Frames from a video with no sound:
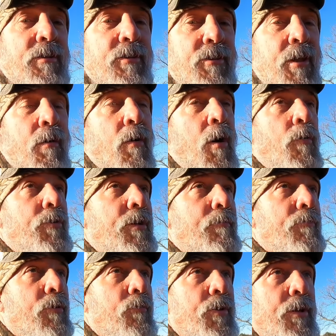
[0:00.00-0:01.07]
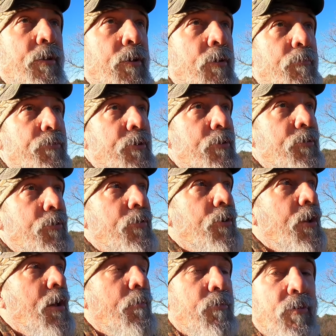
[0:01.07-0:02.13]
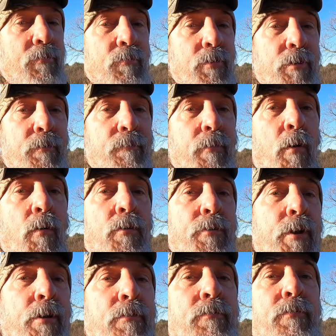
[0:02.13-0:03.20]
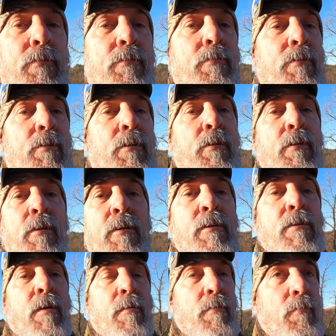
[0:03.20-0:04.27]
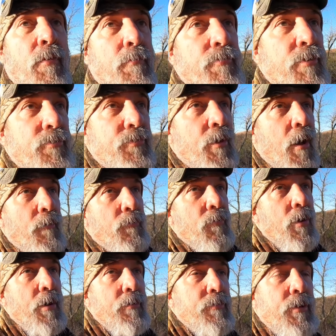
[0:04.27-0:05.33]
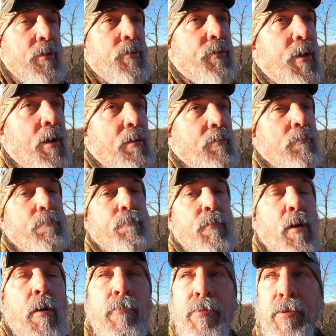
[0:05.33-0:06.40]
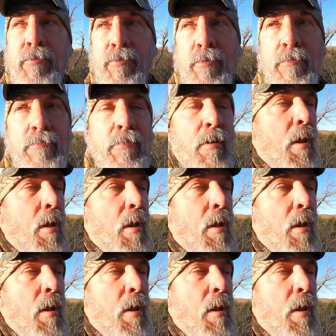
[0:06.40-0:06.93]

he's still holding it, but we ain't 100% sure now because we're in hard dirt. So, if it was in soft ground, you could tell he was holding it. So,